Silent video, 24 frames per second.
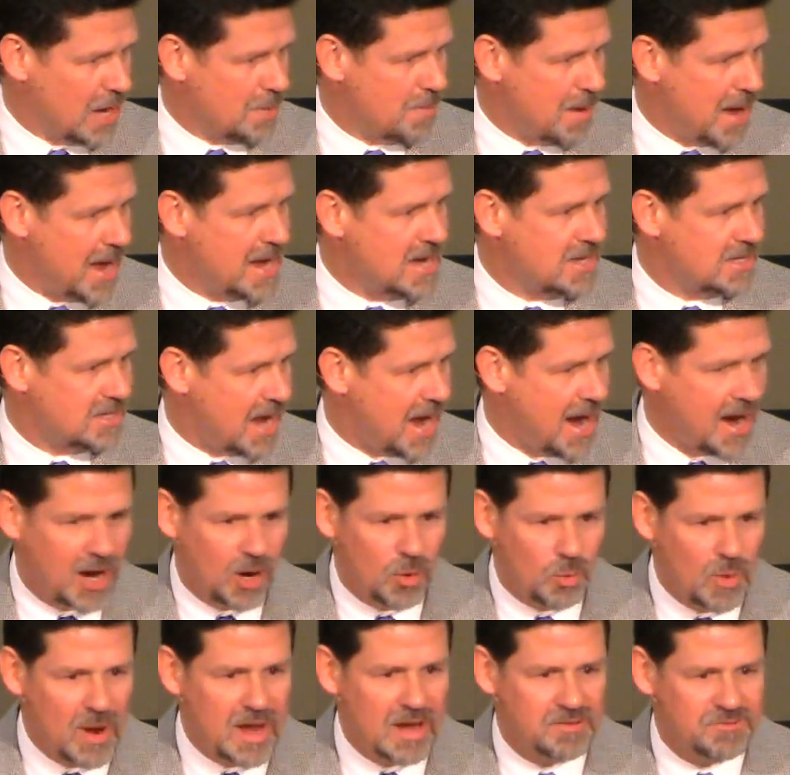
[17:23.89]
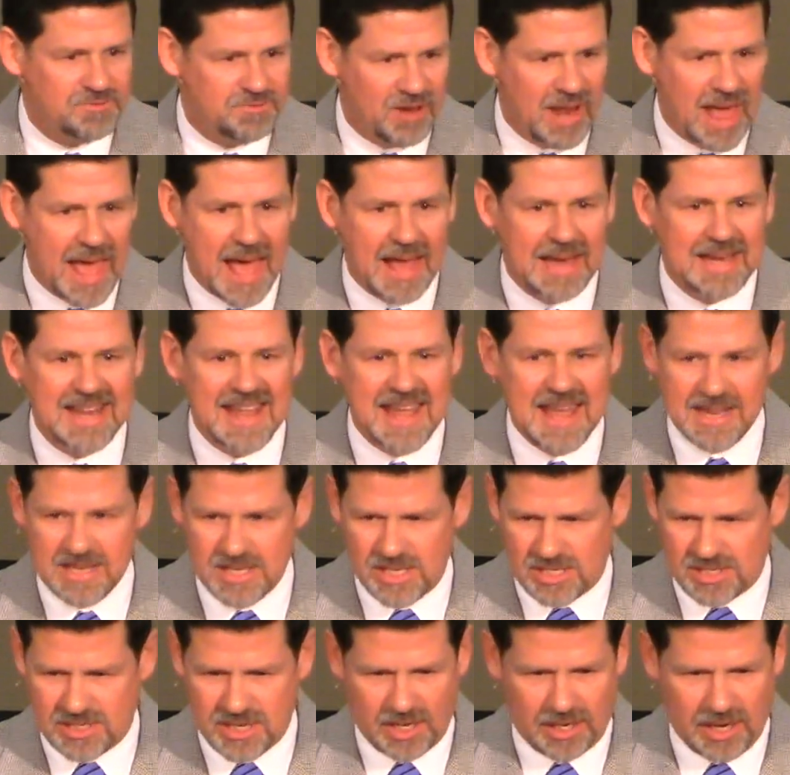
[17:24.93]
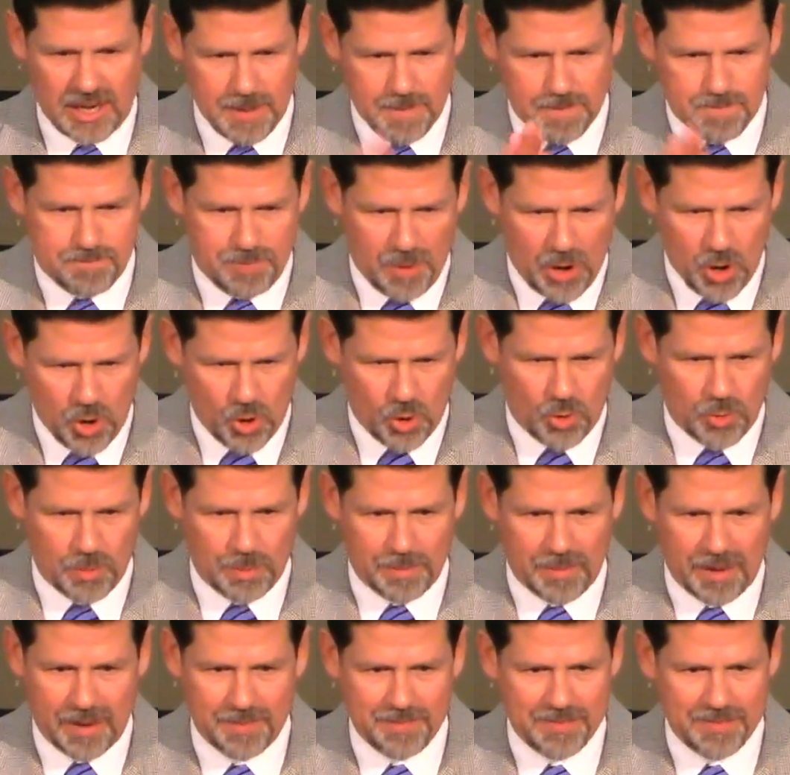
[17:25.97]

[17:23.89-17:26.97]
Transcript: and my tire went flat instantly. Boom!